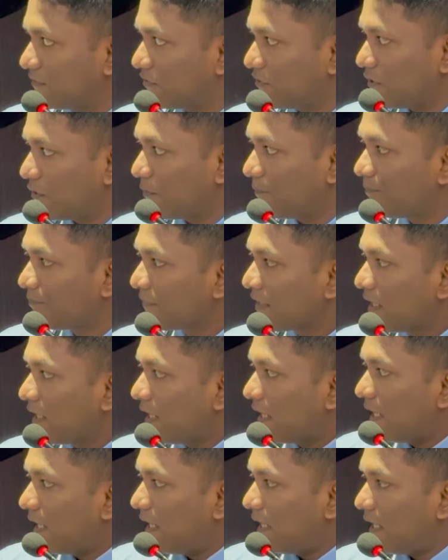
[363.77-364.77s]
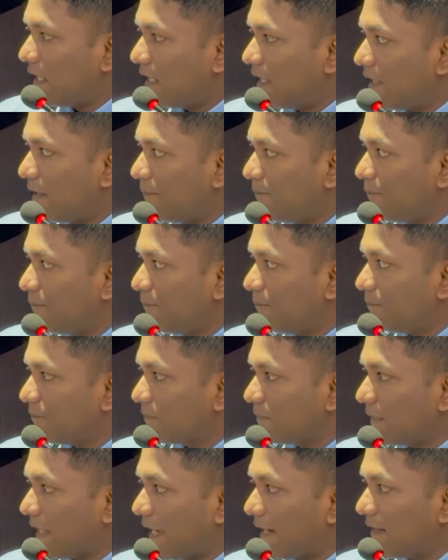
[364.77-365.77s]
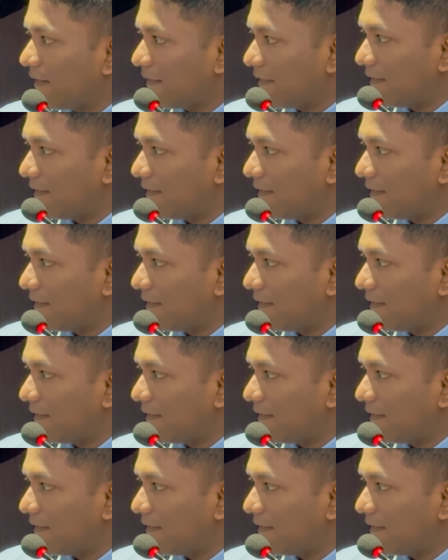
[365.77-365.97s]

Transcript: So and